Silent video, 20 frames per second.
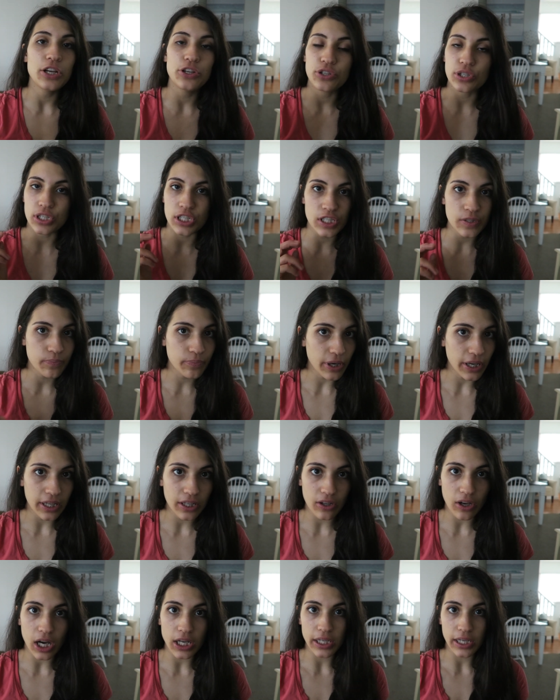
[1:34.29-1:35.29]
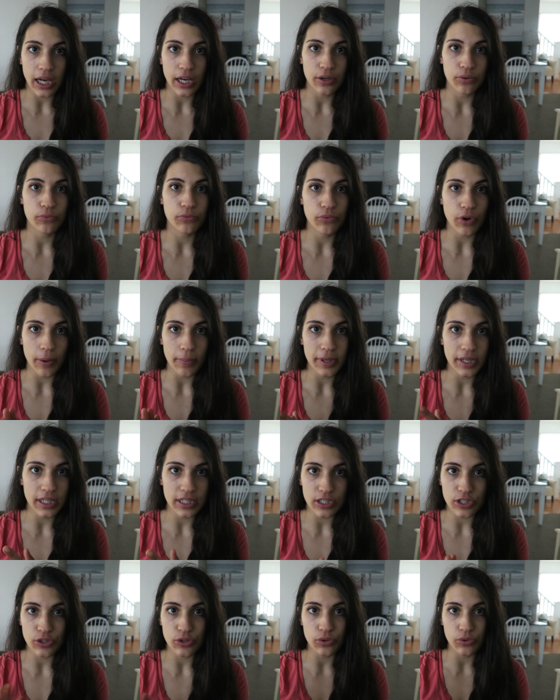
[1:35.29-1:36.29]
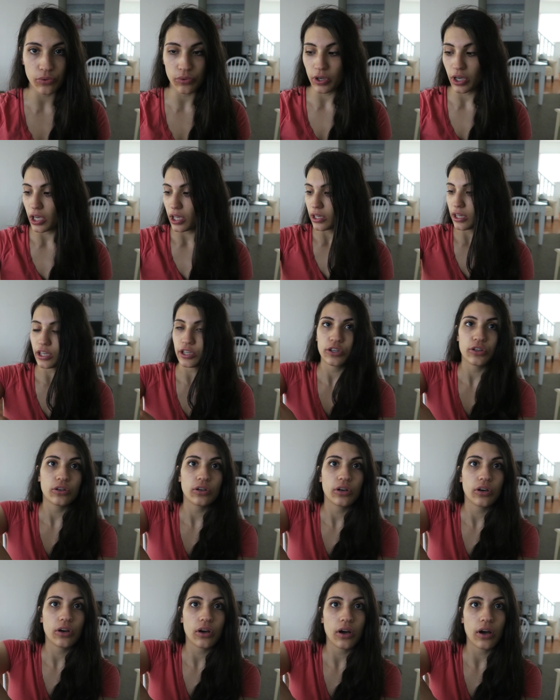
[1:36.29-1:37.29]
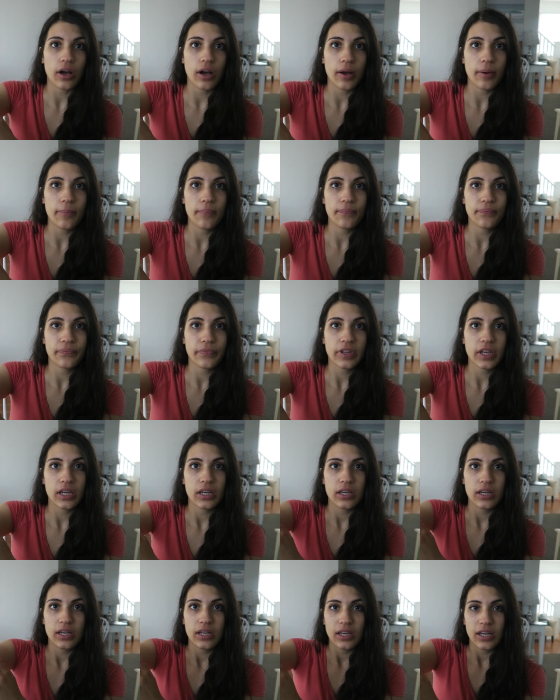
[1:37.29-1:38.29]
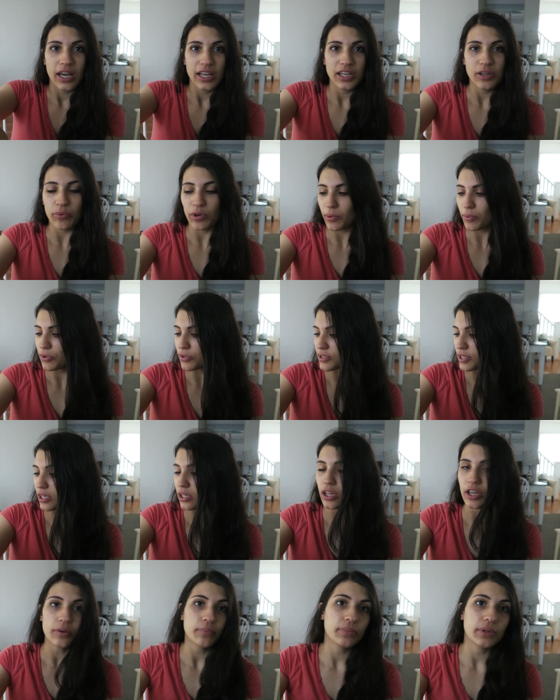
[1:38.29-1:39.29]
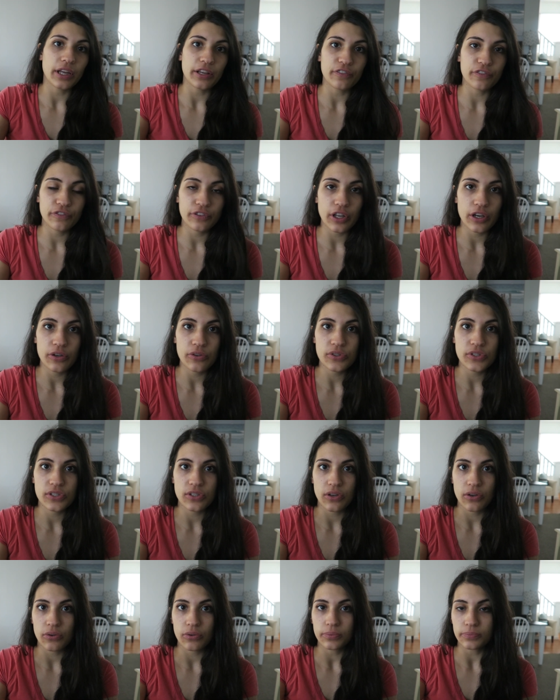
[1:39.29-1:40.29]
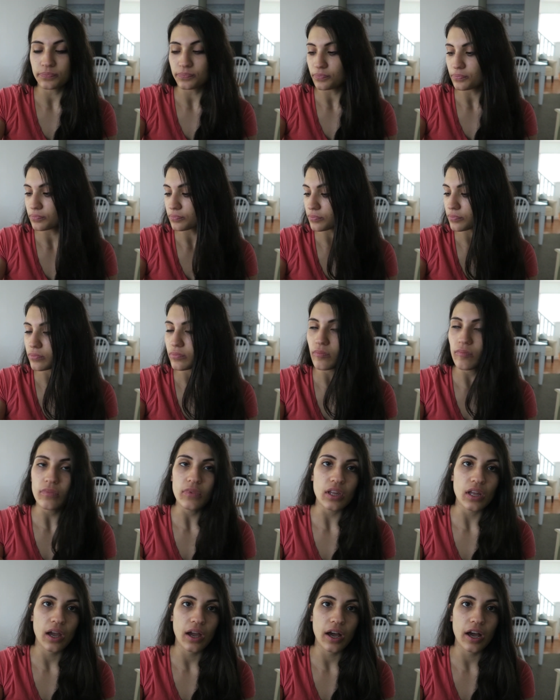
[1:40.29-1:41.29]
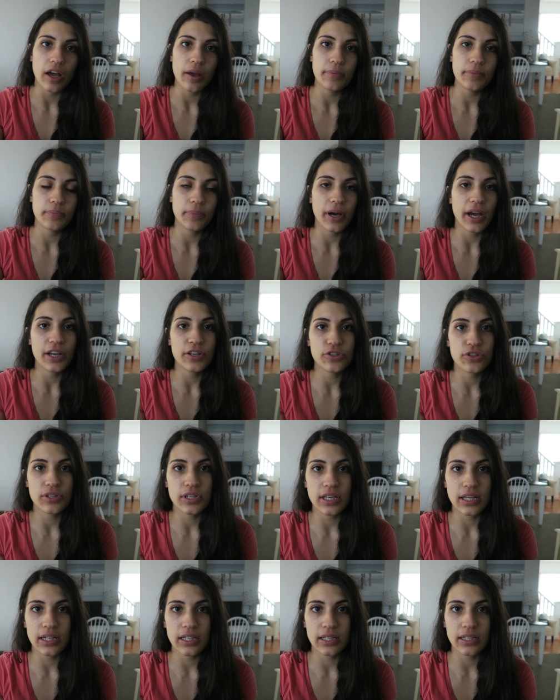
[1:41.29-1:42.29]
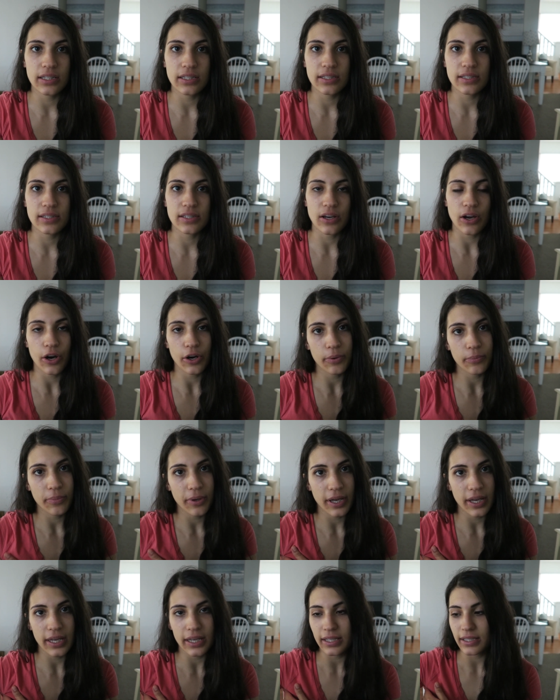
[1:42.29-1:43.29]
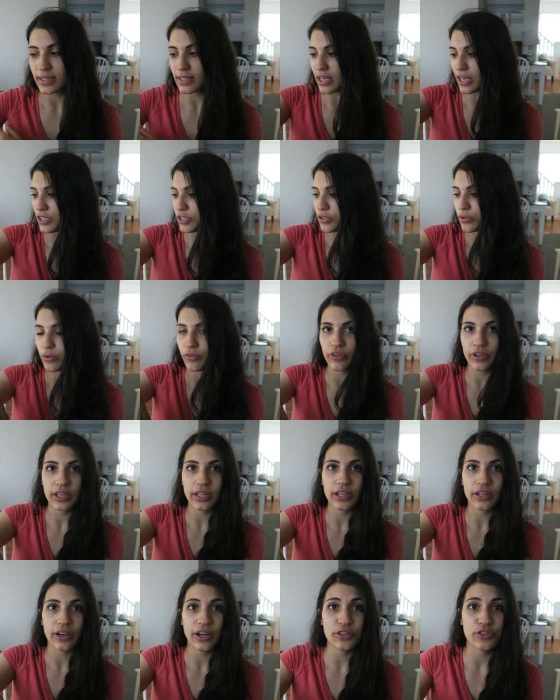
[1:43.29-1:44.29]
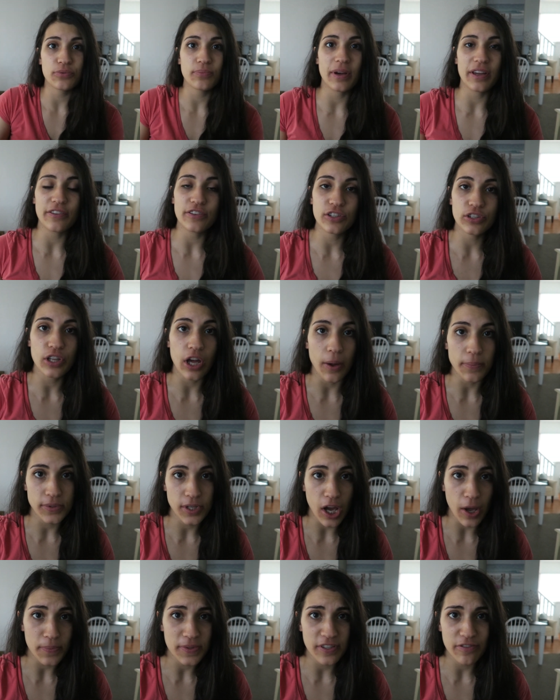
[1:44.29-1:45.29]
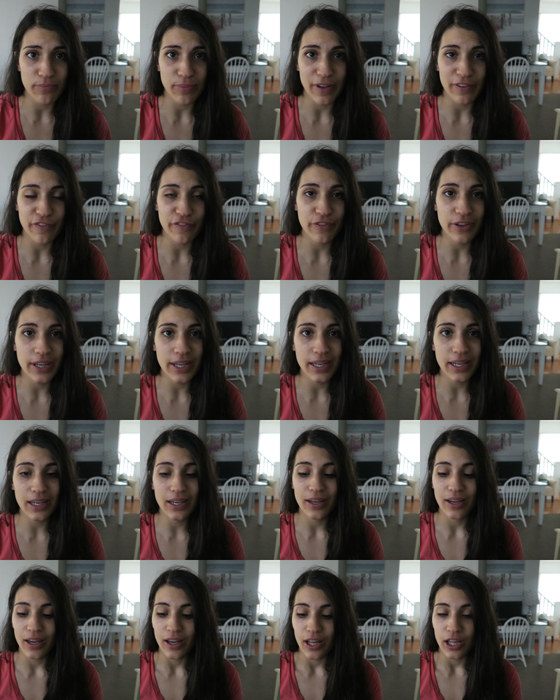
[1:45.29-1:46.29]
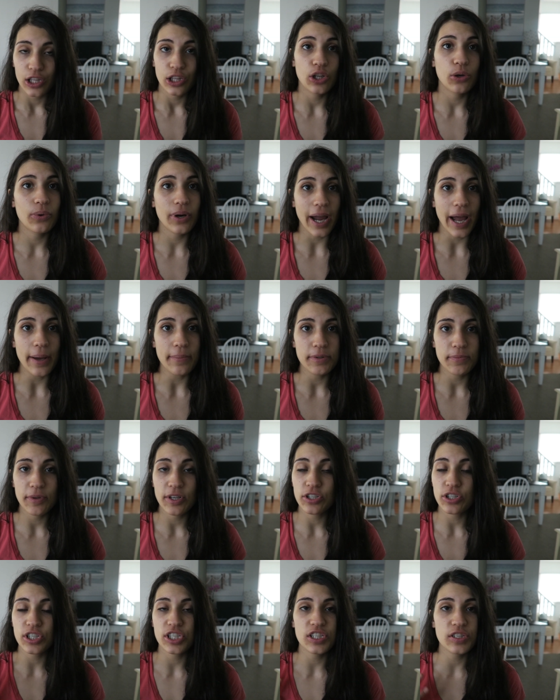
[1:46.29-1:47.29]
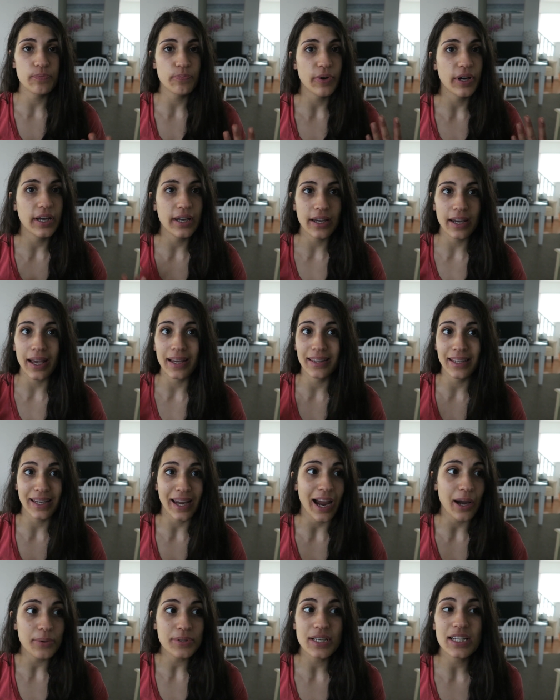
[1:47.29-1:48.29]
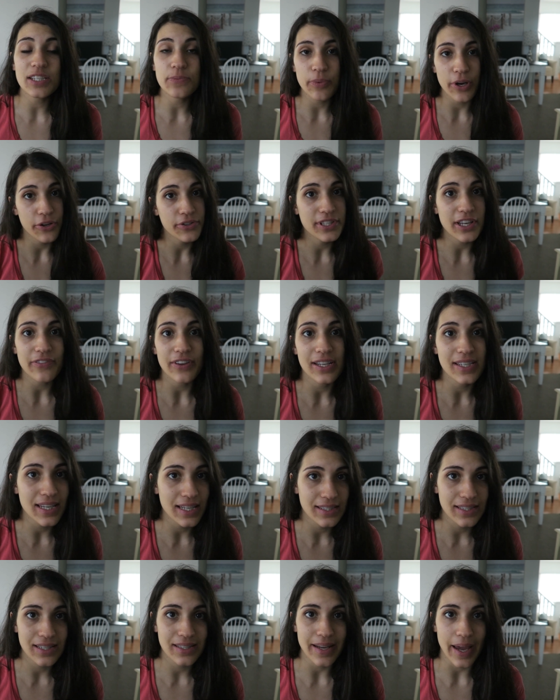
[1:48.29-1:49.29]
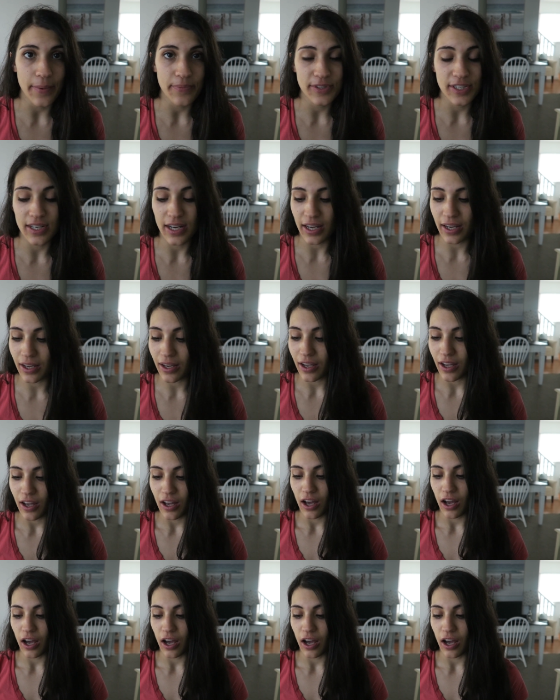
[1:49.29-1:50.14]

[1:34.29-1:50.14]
and you just spray it on and kind of rub it into like your um, anywhere where there's like a lot of blood flow. So Um, behind your knees, armpits, I do over here, I do my top tops of my feet, lower abdomen, just spray it. And like I would say, spray yourself like sixteen times a day.